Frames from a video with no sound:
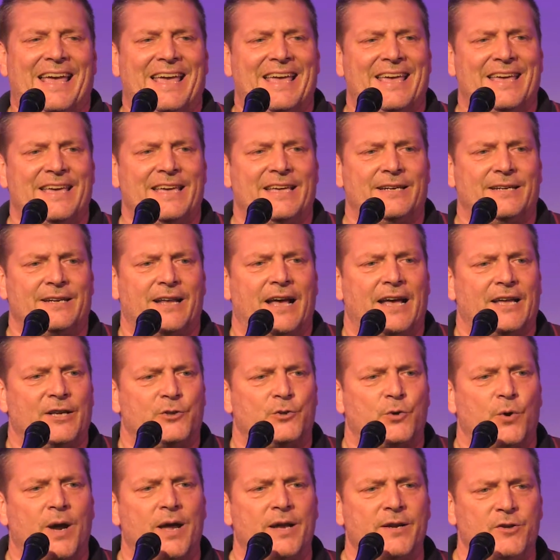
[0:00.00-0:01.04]
and I
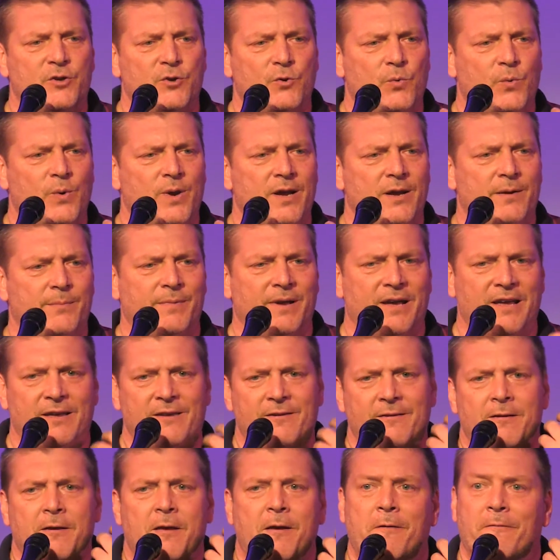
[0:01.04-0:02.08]
tried to wear
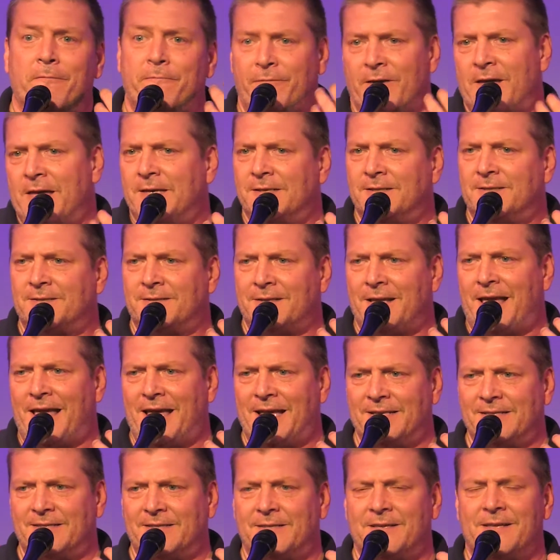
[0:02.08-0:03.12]
my face
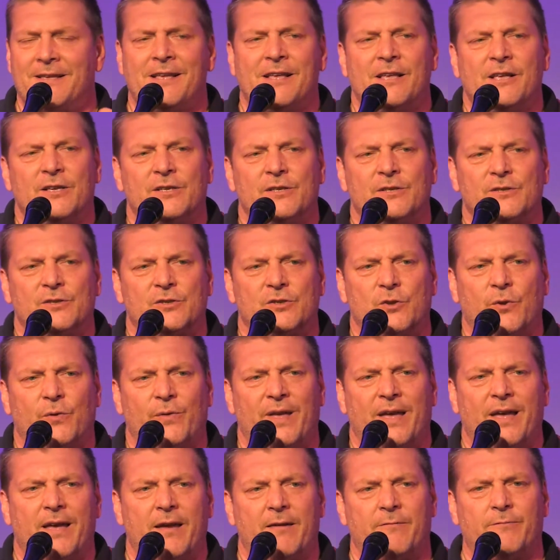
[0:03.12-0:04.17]
so
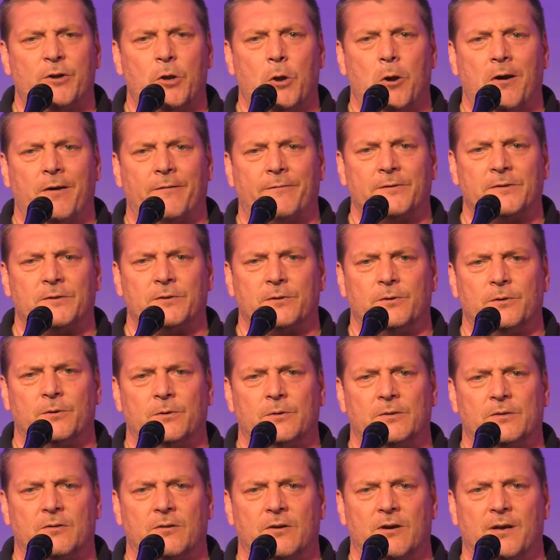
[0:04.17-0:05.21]
that every officer who
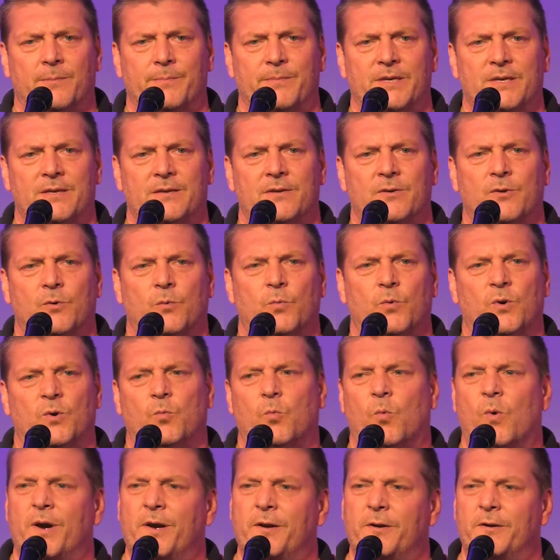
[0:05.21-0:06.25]
saw me would
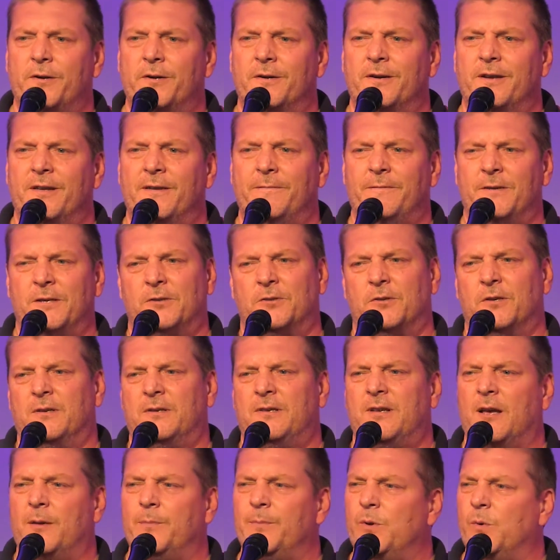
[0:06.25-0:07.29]
wonder if he should
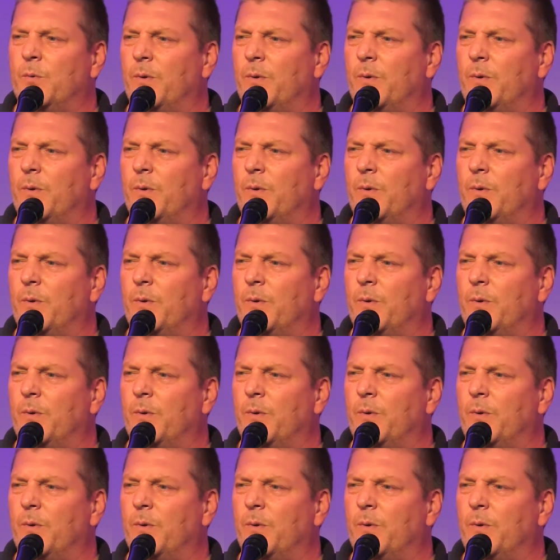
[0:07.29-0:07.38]
tell me